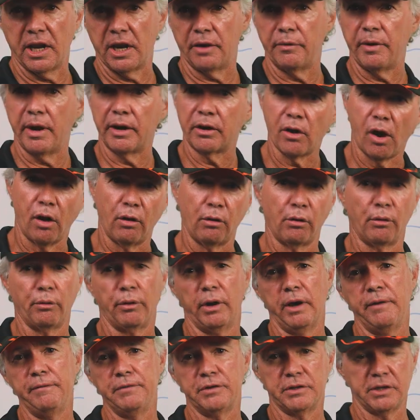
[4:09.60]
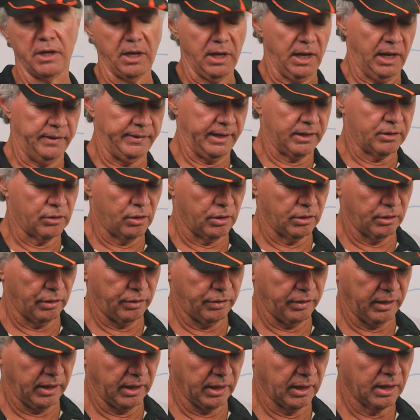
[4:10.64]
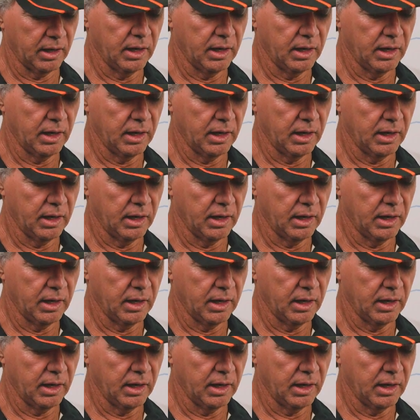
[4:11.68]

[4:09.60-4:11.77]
around coral reefs and that kind of thing.